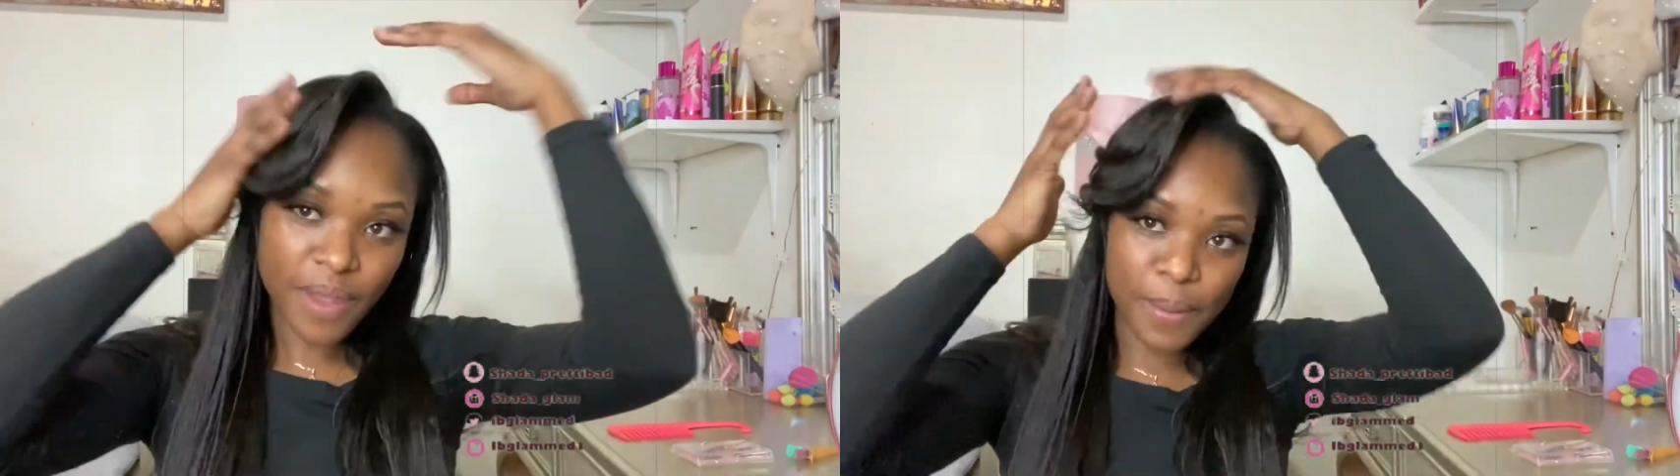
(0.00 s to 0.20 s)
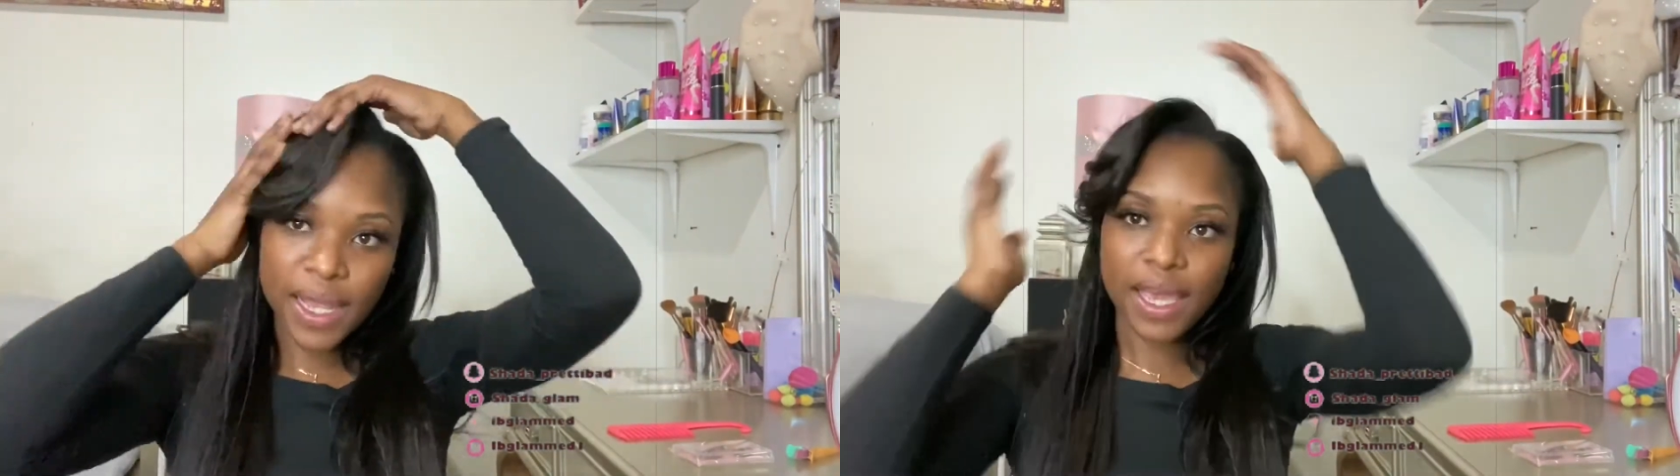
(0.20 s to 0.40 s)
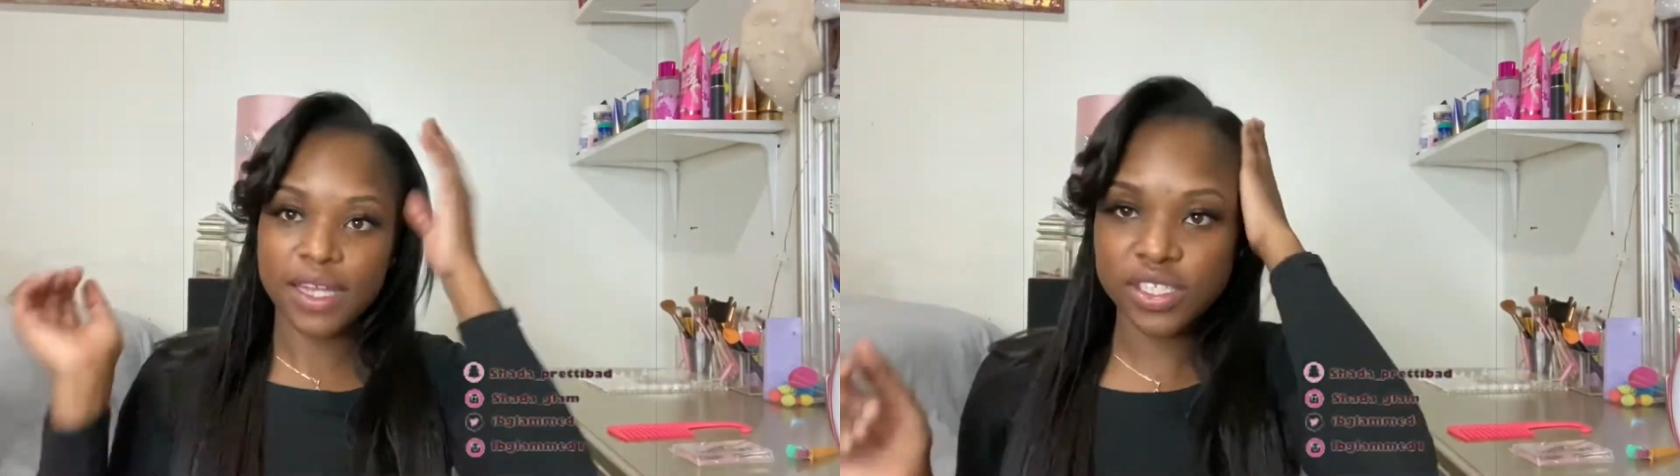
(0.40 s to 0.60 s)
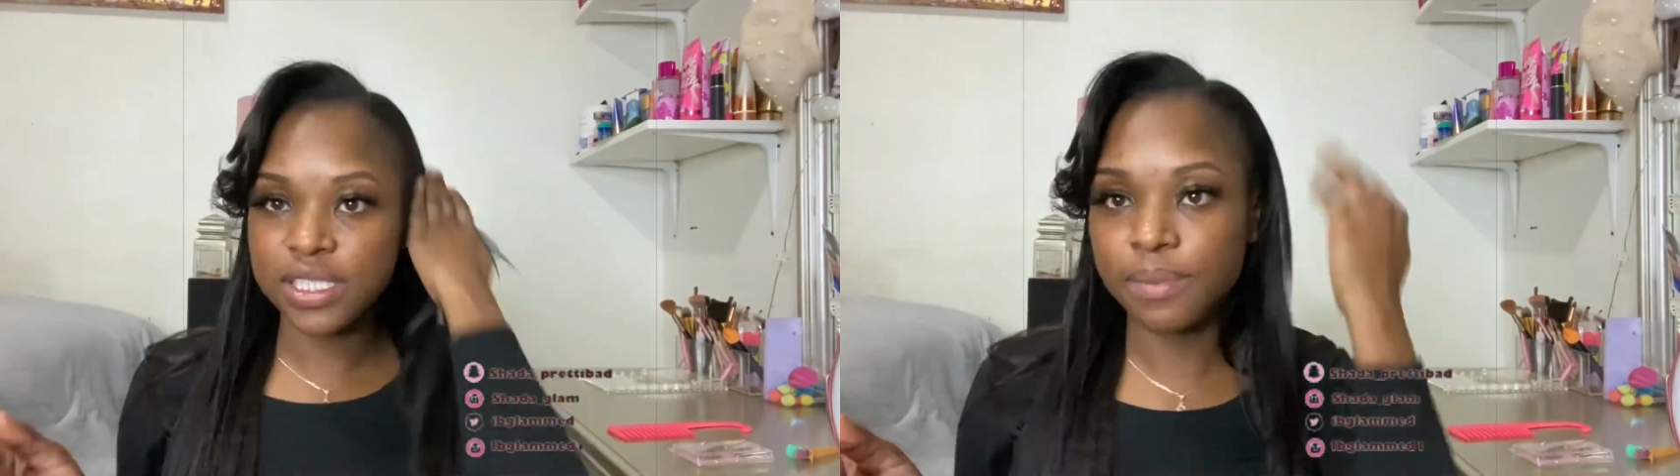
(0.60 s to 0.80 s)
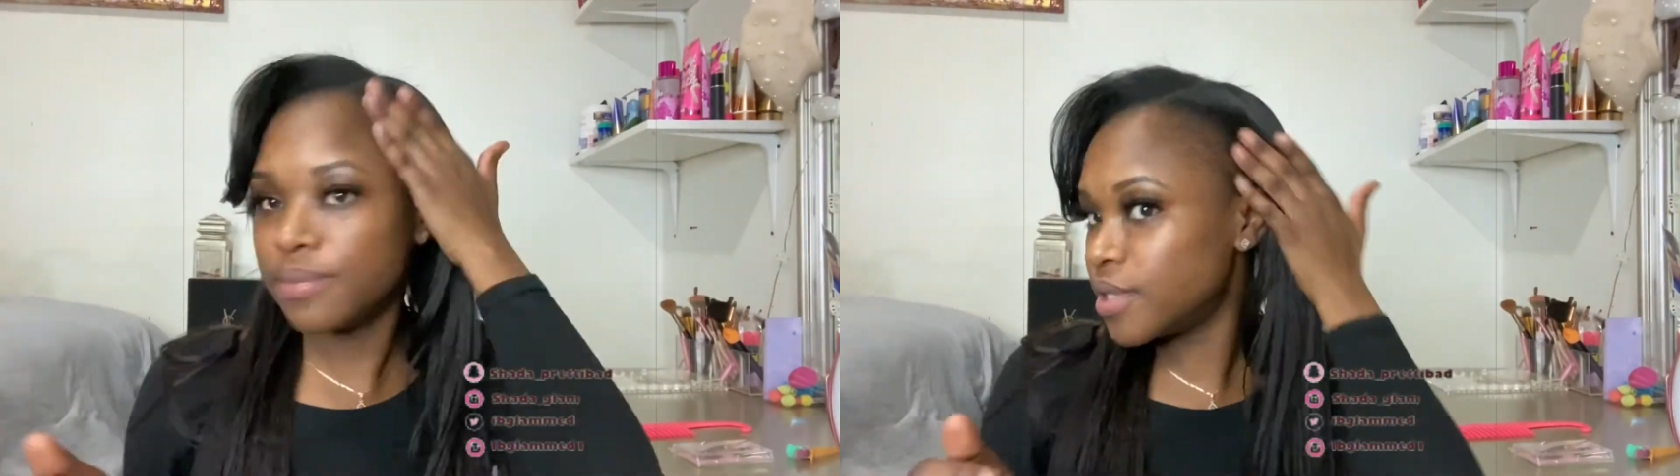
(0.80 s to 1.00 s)
I wish my
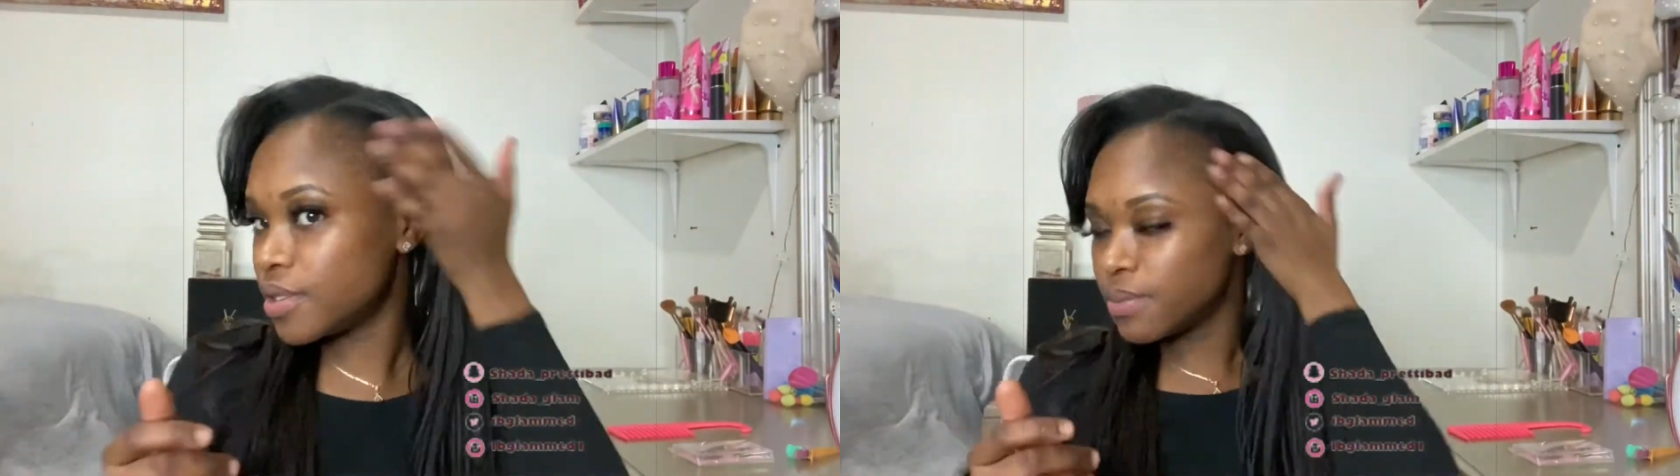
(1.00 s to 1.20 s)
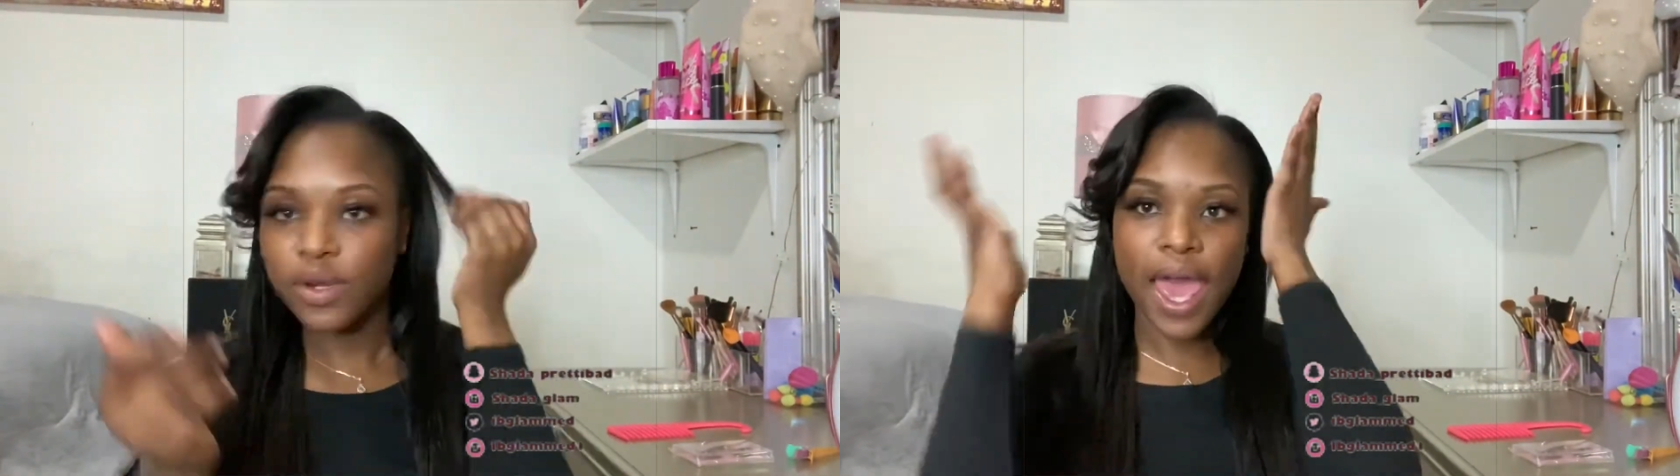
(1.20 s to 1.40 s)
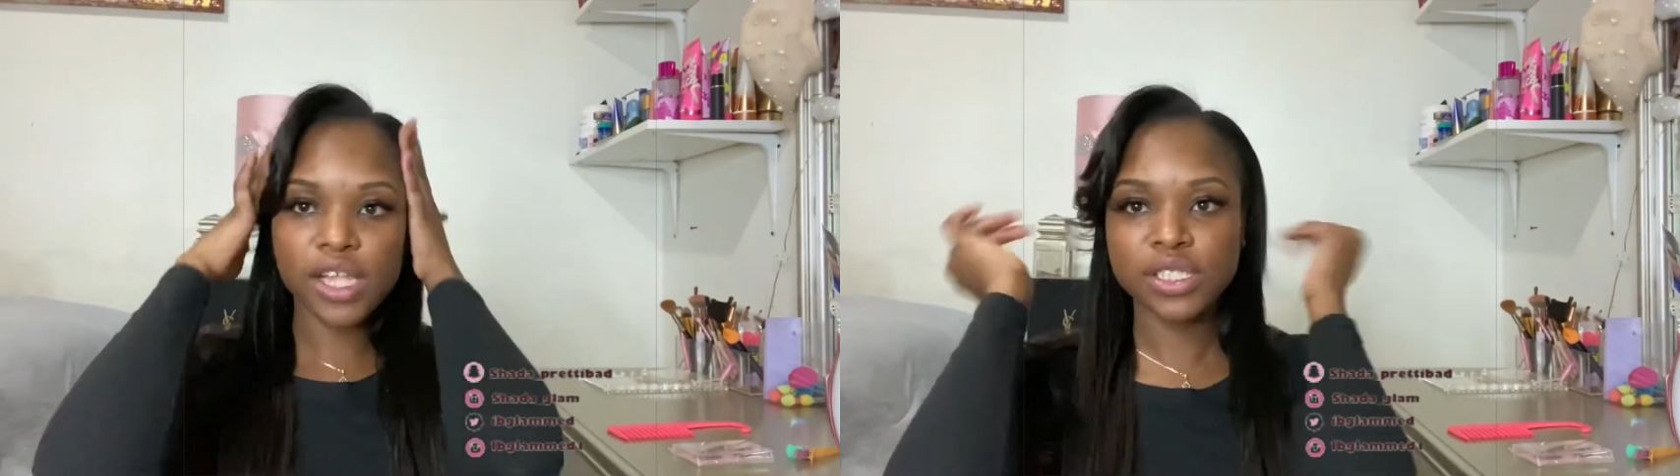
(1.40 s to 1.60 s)
edges wasn't,